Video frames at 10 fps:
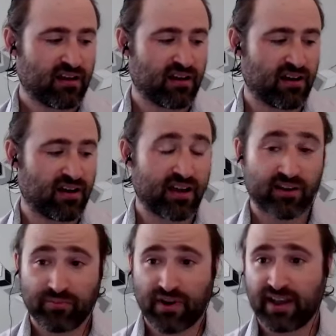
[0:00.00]
Ed
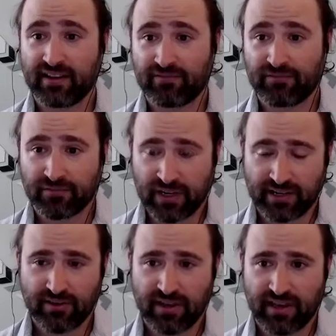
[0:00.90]
O'Brien of
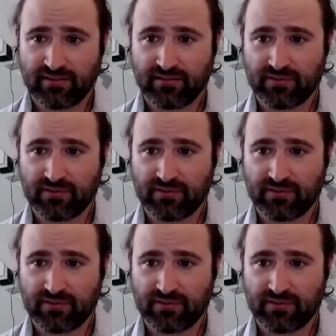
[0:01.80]
Radiohead,